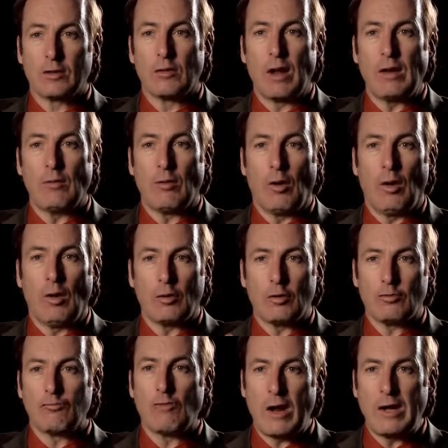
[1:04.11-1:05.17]
great role, a
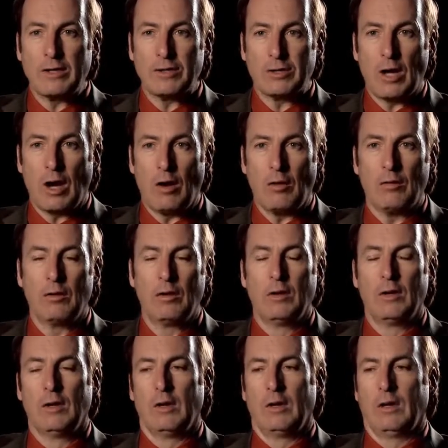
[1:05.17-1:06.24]
great show.
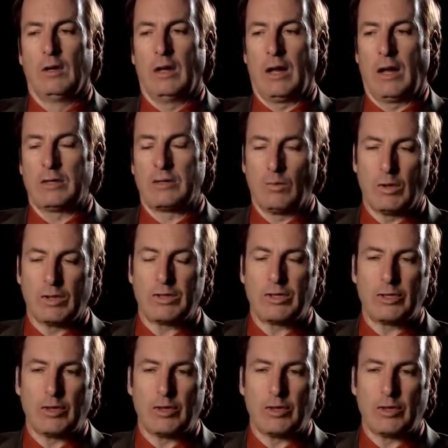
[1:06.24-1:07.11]
And I said, What's the